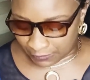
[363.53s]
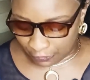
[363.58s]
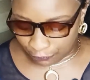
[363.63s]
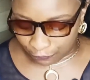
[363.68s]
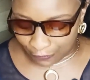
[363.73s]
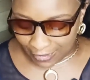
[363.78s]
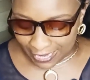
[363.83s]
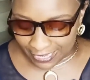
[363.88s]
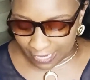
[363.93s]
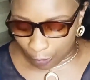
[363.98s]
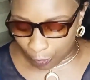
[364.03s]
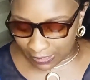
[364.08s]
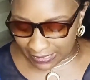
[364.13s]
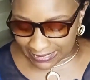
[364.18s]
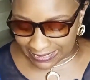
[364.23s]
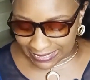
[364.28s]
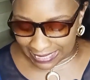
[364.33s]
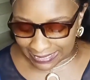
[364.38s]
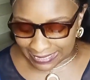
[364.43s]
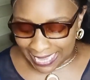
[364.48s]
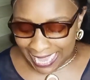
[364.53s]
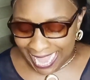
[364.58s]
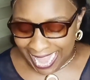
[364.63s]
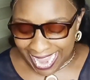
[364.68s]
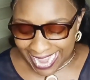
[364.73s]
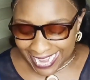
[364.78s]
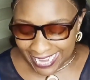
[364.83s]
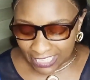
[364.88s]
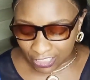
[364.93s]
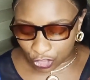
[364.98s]
The final one is that
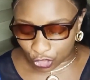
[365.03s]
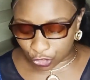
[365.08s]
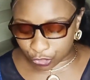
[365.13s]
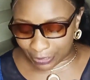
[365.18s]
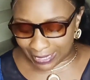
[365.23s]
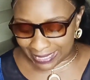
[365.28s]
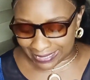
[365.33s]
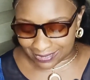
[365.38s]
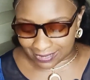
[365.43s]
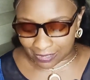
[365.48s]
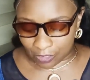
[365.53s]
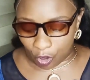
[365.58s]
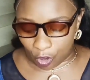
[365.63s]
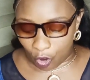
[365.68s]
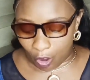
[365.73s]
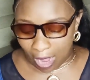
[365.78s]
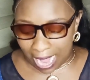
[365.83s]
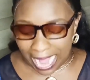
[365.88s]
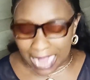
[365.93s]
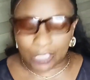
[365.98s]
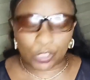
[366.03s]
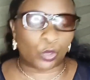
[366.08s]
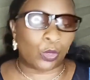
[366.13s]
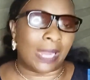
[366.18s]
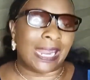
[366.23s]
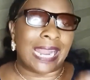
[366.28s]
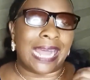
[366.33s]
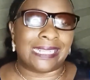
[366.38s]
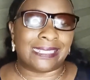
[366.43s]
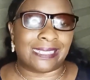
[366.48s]
any threats or
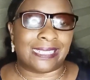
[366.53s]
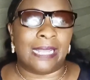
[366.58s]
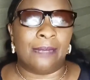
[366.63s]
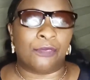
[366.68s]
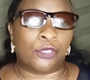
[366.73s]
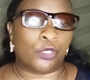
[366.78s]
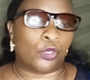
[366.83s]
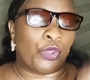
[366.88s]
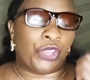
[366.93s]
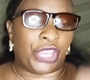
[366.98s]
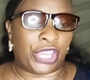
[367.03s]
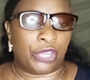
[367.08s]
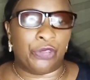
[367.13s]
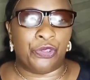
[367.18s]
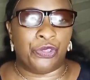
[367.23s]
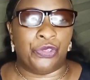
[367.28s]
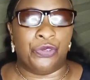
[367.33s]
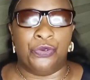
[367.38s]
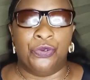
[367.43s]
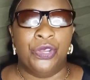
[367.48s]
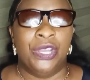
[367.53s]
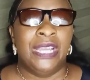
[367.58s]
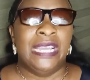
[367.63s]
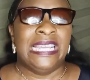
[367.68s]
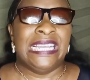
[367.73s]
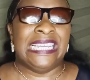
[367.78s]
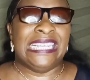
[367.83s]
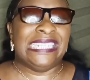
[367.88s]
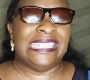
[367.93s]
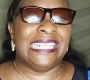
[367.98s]
actual attempt to kill you
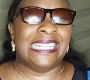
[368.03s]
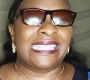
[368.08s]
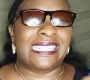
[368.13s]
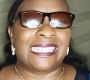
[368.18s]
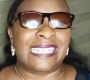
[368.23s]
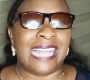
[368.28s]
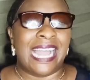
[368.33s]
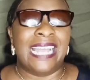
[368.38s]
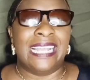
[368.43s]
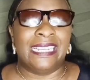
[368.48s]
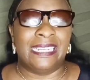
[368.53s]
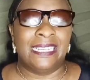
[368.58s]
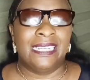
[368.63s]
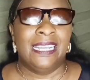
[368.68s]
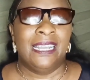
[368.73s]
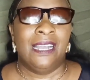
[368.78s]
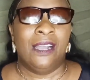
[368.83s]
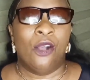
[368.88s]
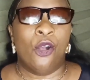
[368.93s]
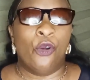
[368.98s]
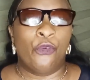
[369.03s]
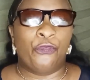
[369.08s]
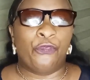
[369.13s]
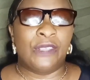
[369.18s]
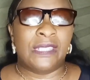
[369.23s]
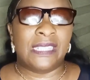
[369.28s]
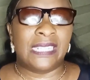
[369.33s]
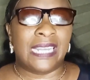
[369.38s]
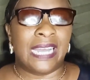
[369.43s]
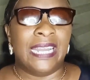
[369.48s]
is a sign of
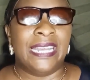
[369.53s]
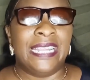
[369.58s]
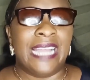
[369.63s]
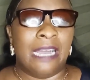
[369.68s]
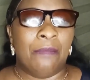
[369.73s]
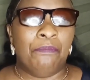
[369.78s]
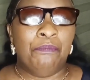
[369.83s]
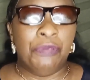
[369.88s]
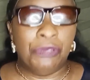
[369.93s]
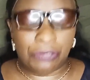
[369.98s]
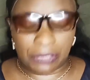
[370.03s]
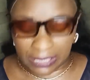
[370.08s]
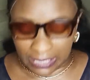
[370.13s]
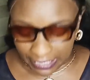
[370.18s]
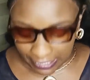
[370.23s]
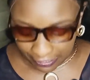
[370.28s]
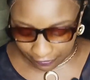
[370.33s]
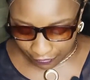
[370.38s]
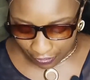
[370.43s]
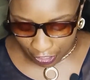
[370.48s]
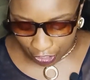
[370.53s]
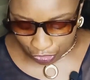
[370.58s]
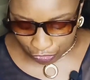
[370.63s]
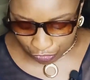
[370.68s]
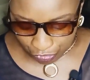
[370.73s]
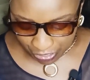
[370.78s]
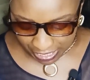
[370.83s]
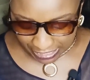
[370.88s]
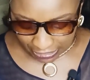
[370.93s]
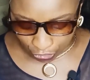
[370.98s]
physically abusive
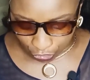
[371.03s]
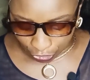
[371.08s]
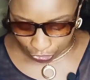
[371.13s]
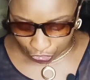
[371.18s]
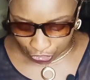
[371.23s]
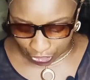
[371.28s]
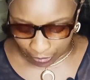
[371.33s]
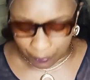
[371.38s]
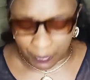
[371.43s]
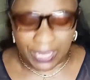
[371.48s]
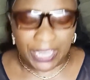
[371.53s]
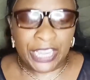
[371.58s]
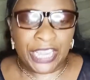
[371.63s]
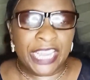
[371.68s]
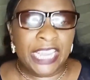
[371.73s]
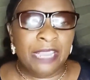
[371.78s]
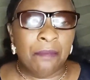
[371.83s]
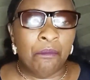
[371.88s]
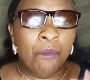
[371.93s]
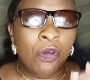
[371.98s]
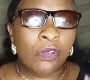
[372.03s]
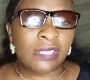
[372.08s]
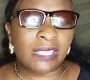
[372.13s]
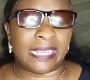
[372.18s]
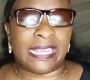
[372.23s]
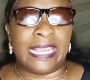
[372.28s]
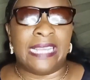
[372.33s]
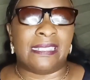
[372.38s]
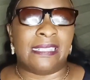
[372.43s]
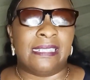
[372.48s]
relationship. In
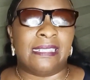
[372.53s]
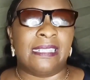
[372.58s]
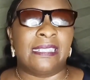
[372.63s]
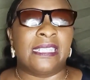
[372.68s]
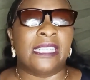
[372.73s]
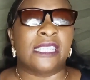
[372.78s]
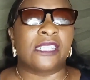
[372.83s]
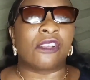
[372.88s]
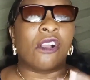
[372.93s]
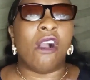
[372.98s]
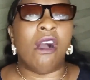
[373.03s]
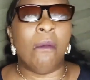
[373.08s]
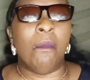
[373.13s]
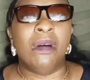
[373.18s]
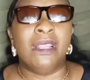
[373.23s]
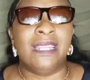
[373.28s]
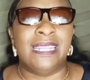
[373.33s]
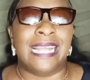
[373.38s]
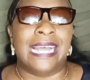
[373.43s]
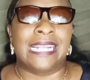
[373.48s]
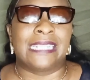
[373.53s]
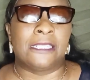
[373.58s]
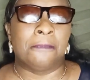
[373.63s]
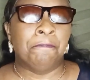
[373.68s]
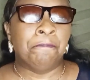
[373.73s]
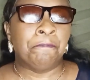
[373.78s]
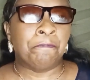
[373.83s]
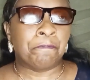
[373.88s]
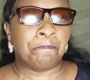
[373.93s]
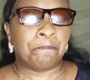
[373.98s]
most cases, it is common that